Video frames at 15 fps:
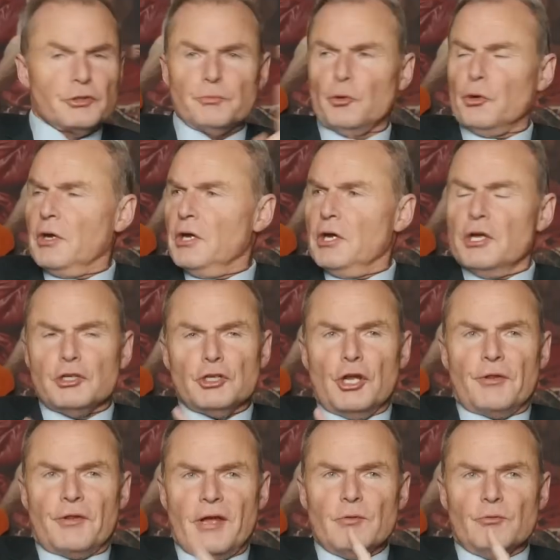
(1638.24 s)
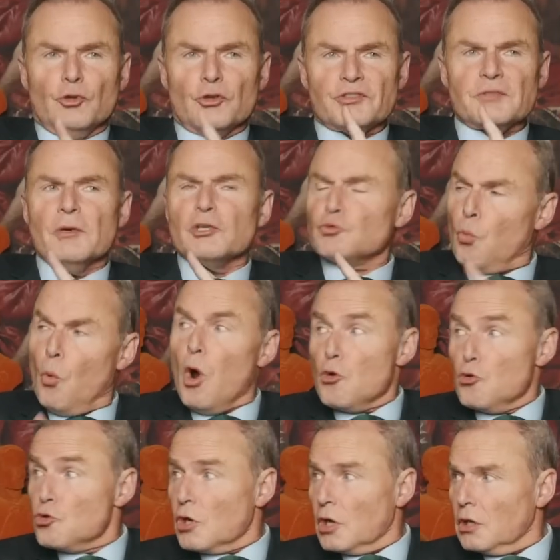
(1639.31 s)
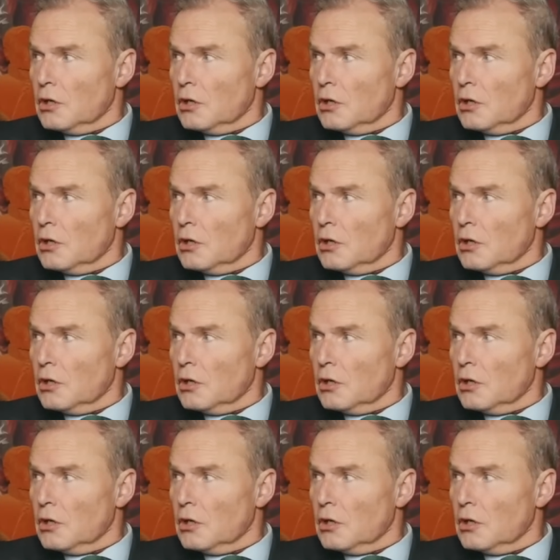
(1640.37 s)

good point. They not so much woke,